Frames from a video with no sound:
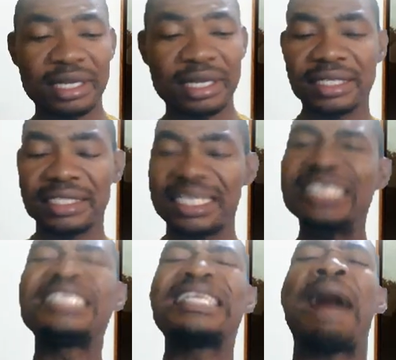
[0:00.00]
This is
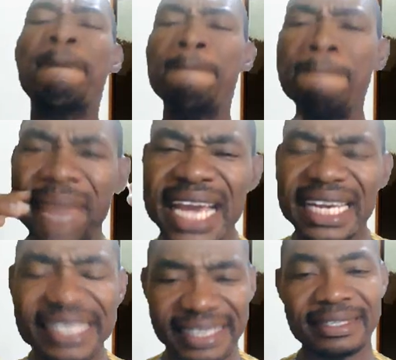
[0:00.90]
amazing.
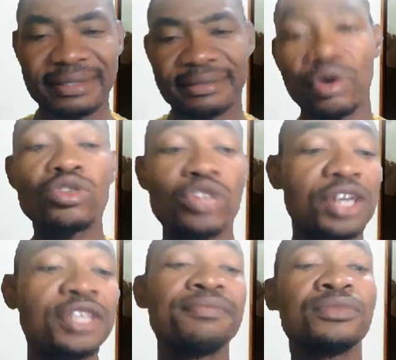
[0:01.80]
Oh, sorry.
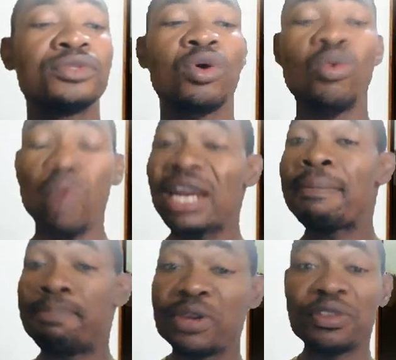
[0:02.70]
What a
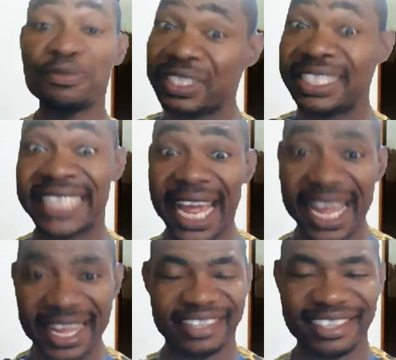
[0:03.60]
beautiful day.
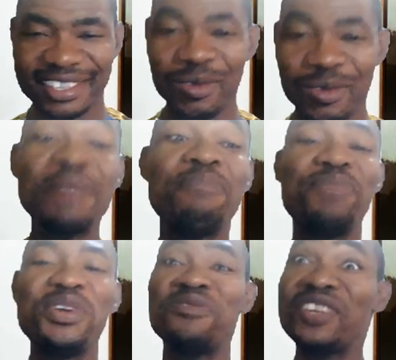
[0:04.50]
What a beautiful
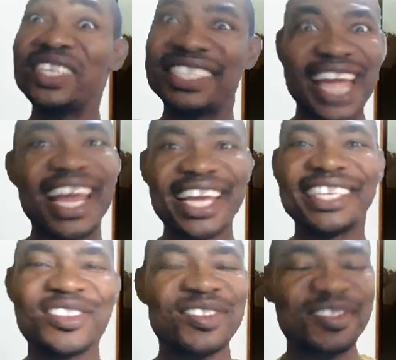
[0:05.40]
day.
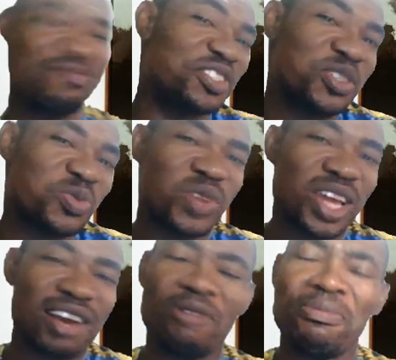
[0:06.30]
Just wake up
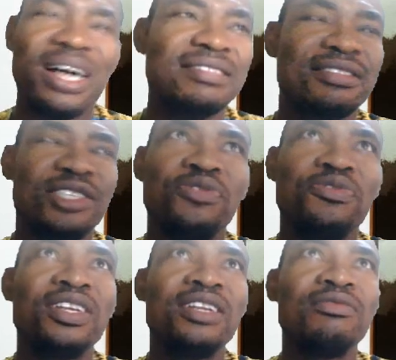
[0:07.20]
and you feel
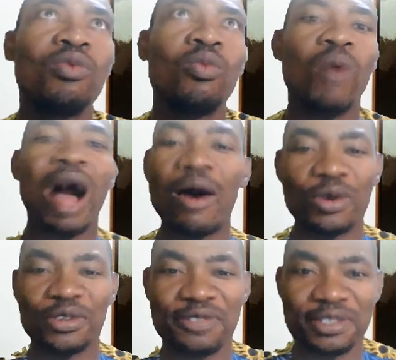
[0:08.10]
wow. You feel
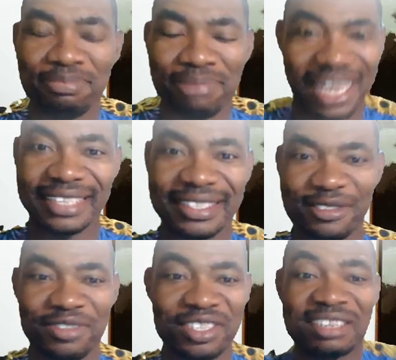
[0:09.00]
blessed. You feel
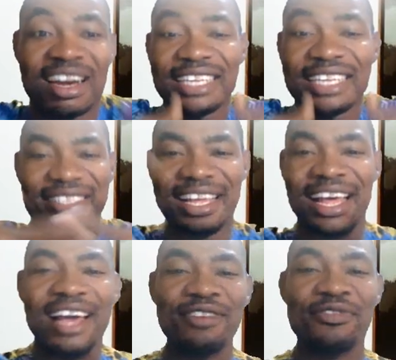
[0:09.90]
great. You
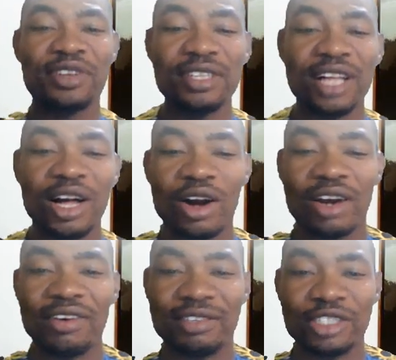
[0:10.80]
feel,